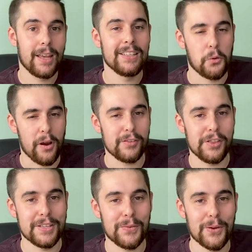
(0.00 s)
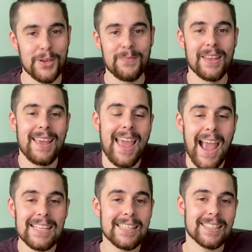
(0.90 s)
Don't worry, I've done this for you.
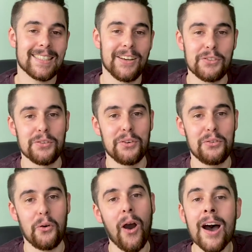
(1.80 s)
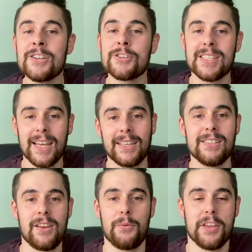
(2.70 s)
86,400
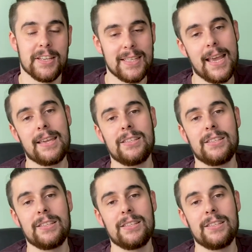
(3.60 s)
seconds are within a day,